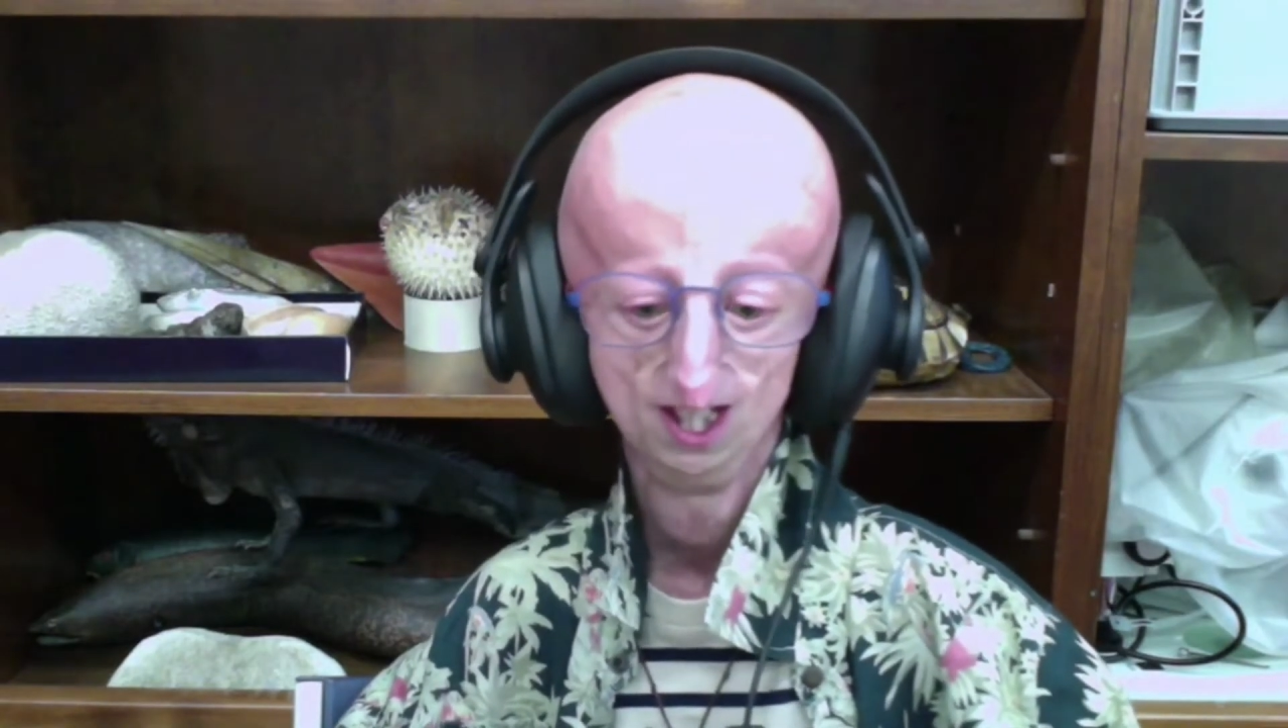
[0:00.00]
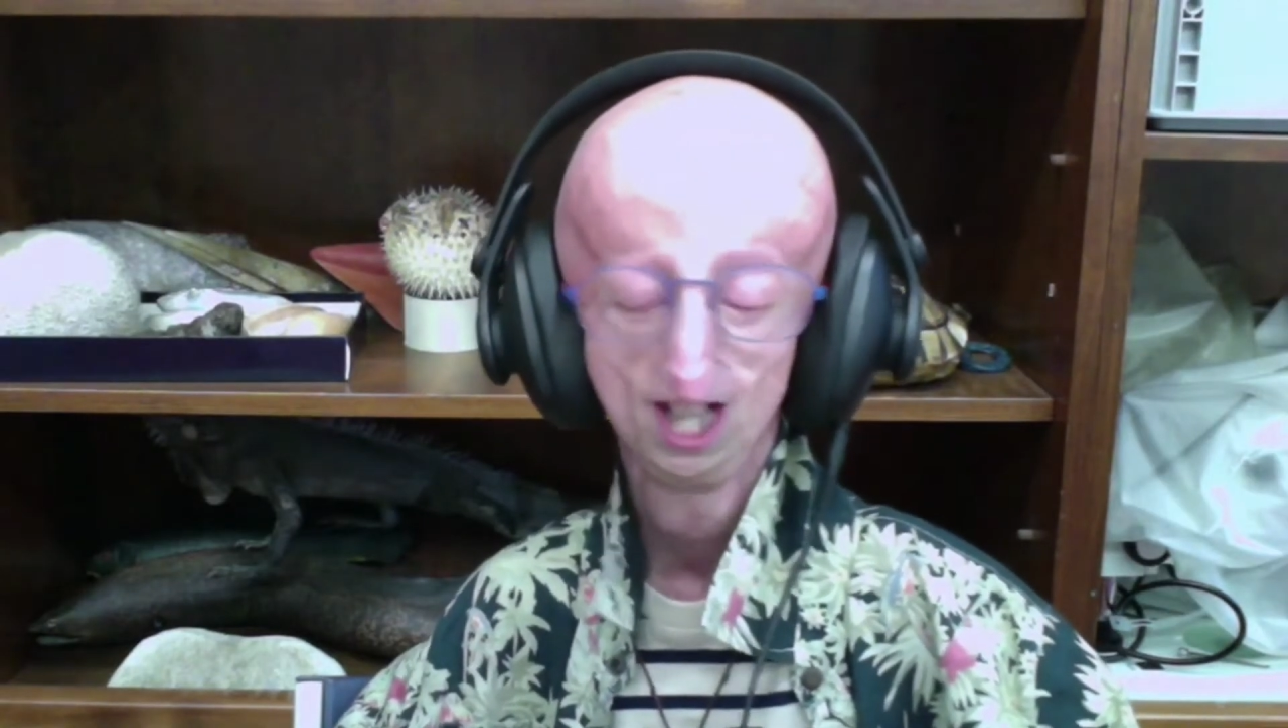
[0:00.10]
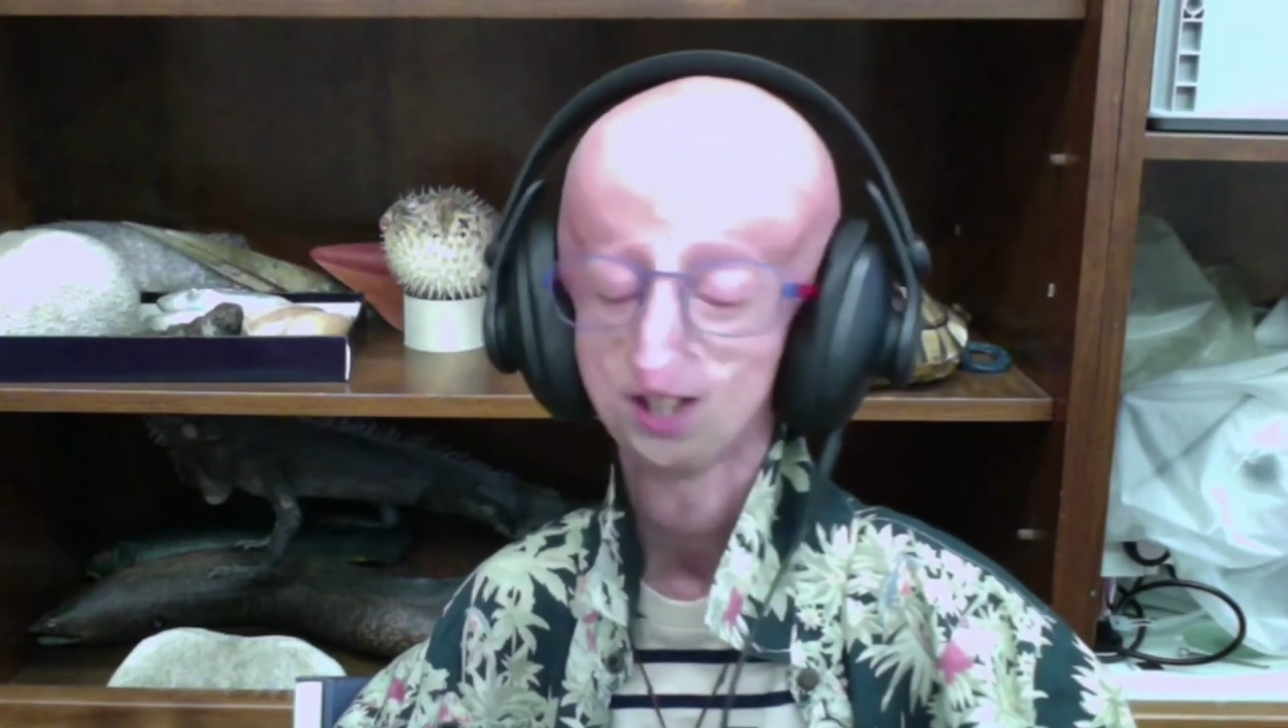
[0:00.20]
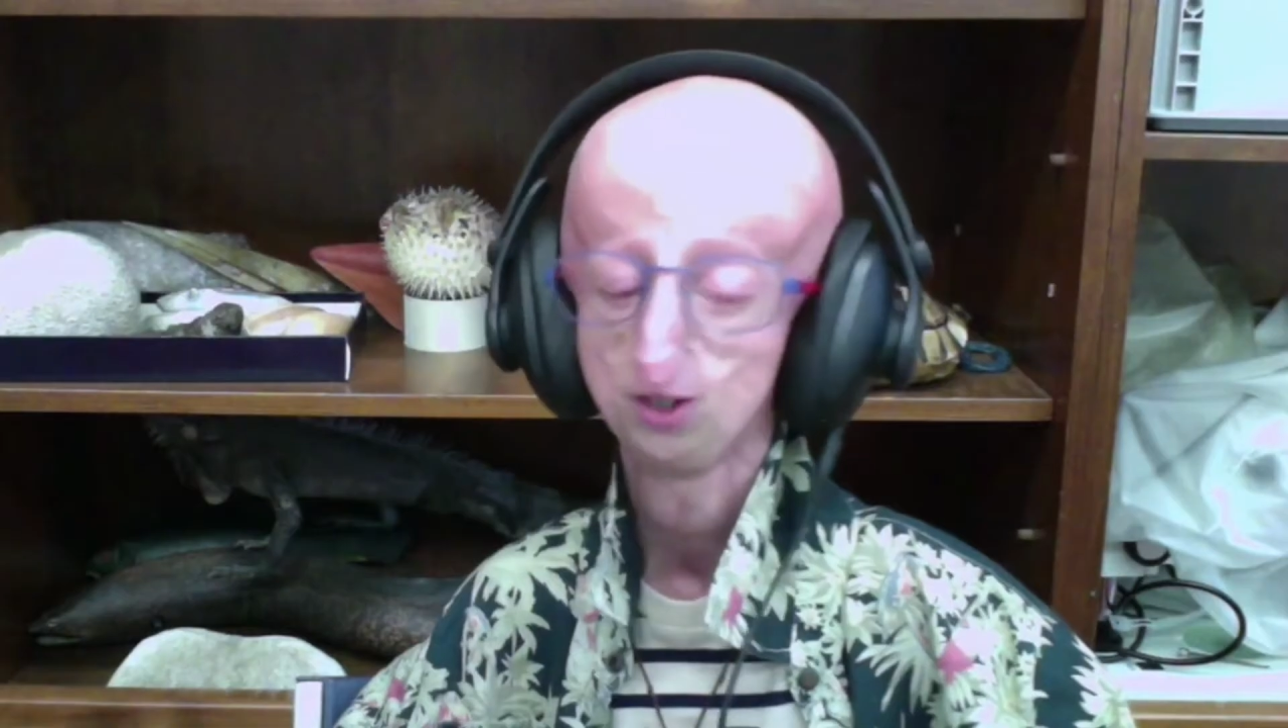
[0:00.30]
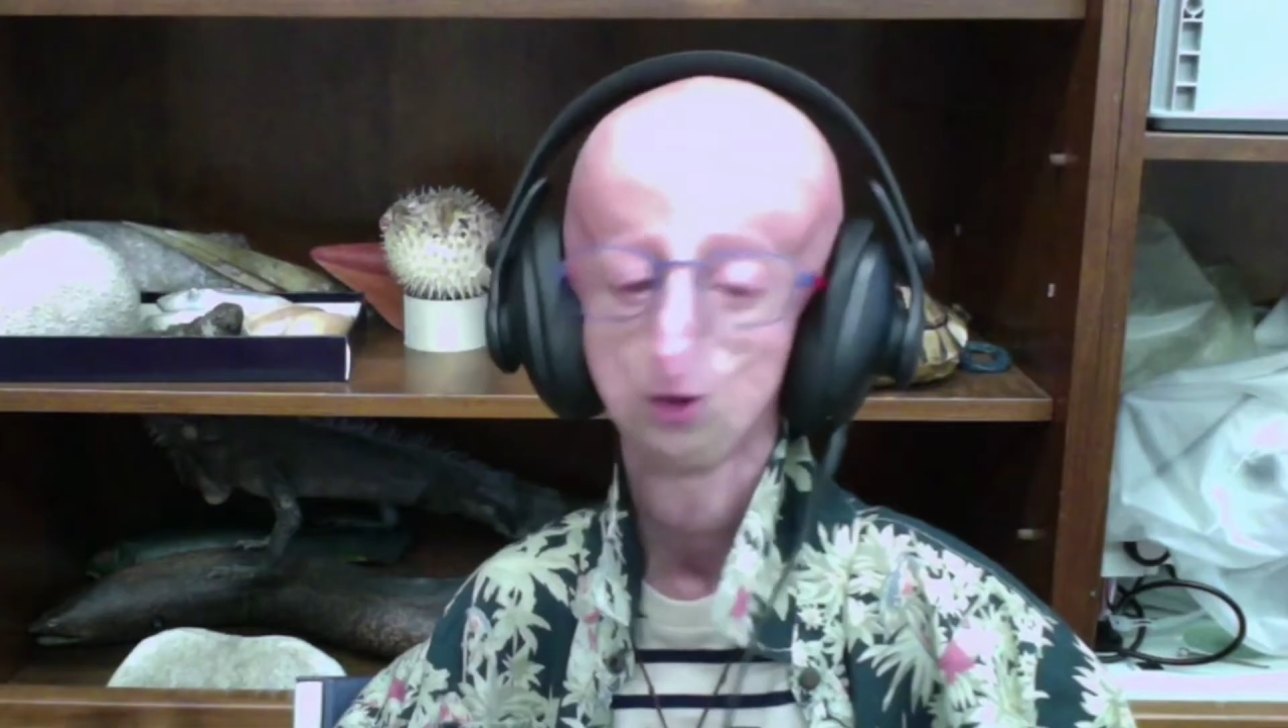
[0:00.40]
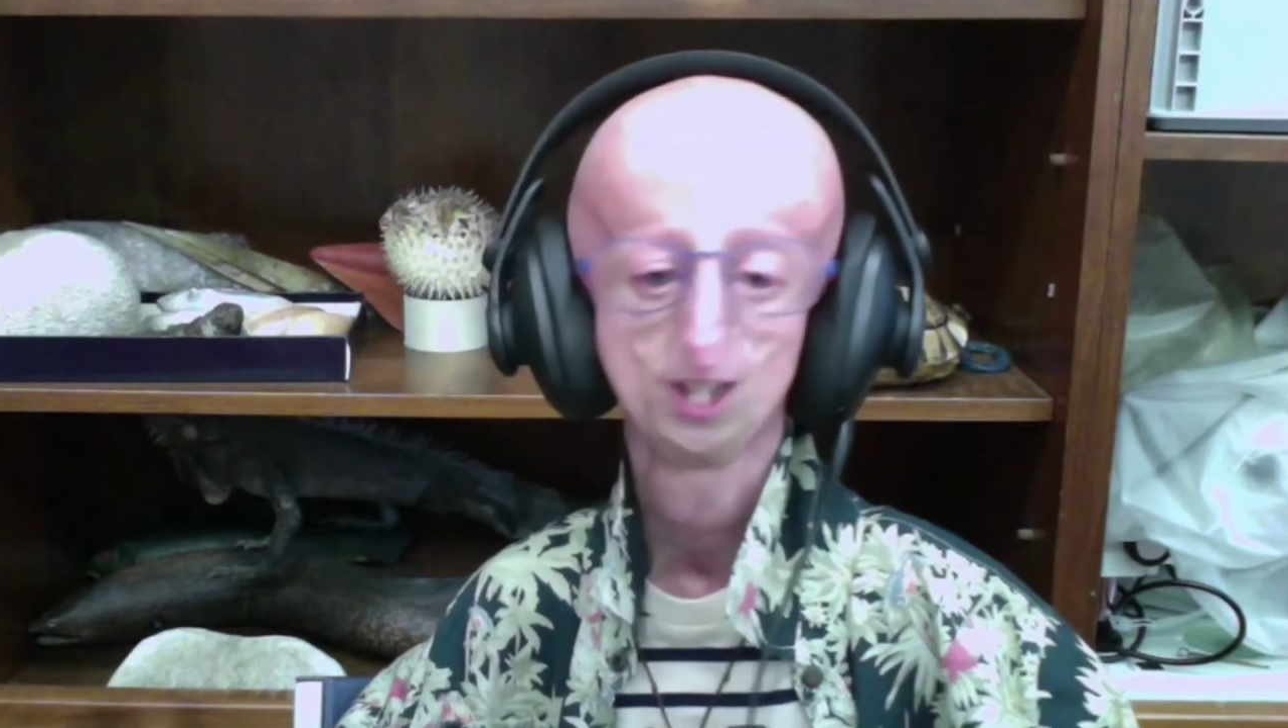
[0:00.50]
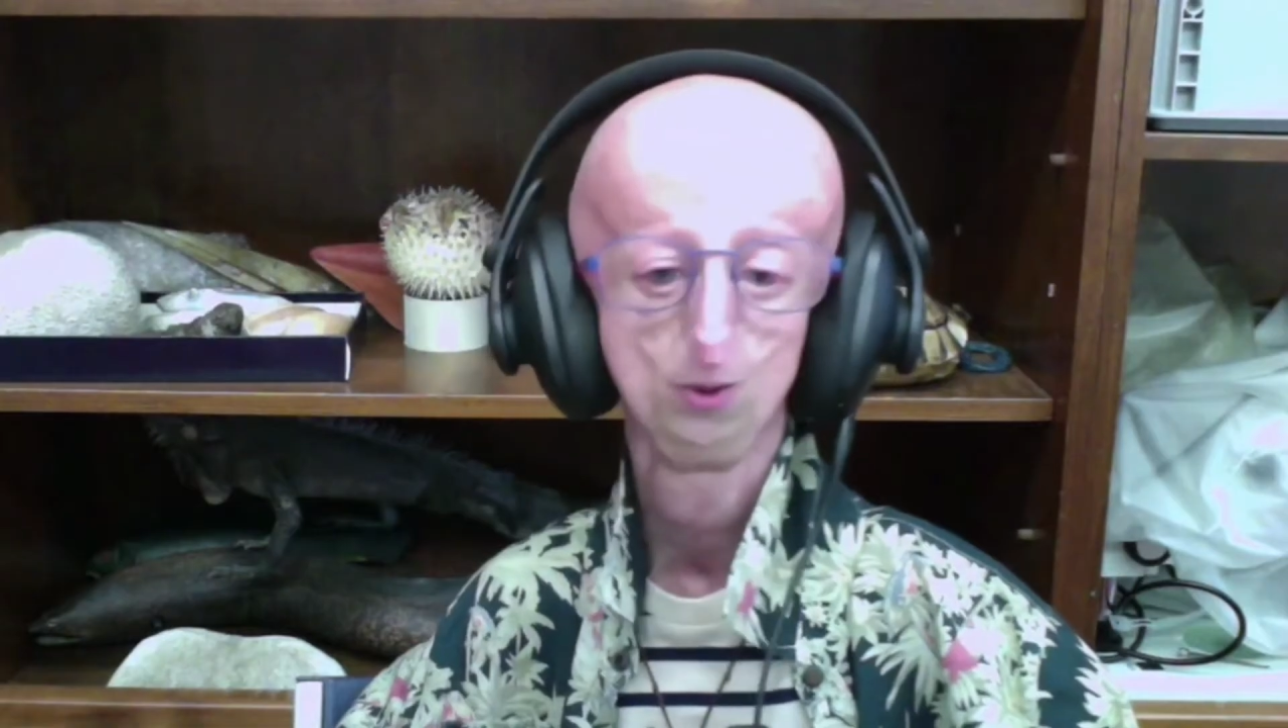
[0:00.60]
are not